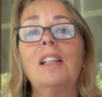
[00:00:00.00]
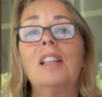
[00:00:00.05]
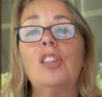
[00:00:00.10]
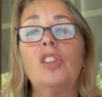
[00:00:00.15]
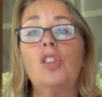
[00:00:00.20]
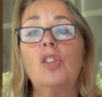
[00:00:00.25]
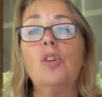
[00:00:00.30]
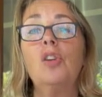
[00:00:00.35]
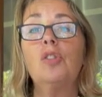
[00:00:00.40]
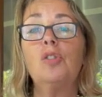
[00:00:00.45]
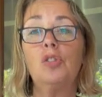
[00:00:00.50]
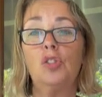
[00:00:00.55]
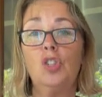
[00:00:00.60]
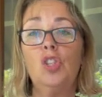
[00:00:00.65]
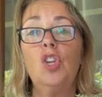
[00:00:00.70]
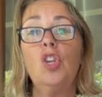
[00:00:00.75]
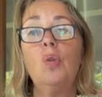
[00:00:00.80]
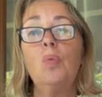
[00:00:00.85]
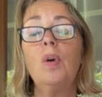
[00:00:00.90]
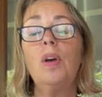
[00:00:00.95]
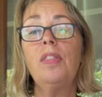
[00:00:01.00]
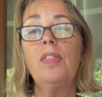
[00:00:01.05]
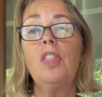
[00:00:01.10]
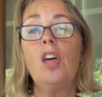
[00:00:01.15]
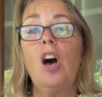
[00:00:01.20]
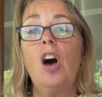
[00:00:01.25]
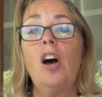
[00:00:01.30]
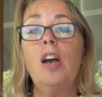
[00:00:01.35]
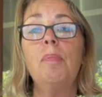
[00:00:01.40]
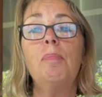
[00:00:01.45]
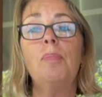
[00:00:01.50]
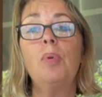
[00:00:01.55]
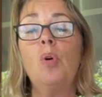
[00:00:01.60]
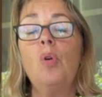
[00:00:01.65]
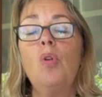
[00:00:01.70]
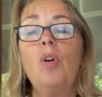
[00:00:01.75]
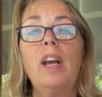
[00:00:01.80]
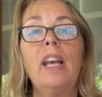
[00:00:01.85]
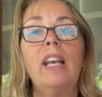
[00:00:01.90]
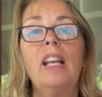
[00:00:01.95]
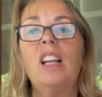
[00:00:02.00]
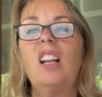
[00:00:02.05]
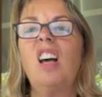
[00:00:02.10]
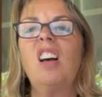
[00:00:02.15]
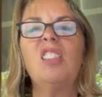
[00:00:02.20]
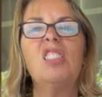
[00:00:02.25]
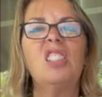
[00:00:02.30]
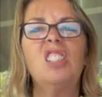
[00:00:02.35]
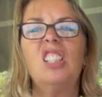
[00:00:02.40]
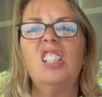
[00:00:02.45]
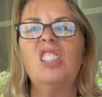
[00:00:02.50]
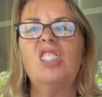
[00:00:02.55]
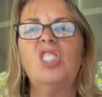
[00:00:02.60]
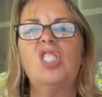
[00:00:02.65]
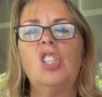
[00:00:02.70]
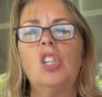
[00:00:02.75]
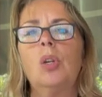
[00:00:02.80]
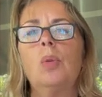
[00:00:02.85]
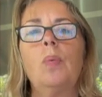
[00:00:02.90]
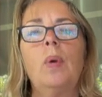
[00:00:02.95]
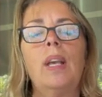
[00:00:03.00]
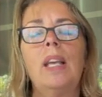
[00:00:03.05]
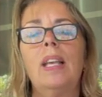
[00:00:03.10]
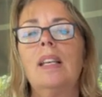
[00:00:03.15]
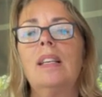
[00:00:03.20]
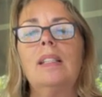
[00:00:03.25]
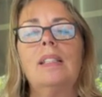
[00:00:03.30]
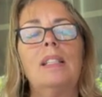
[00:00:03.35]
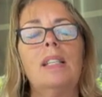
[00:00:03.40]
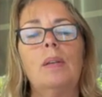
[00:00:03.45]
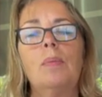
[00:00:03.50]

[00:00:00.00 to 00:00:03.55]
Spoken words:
The new one that I bought, it lasted 2 weeks.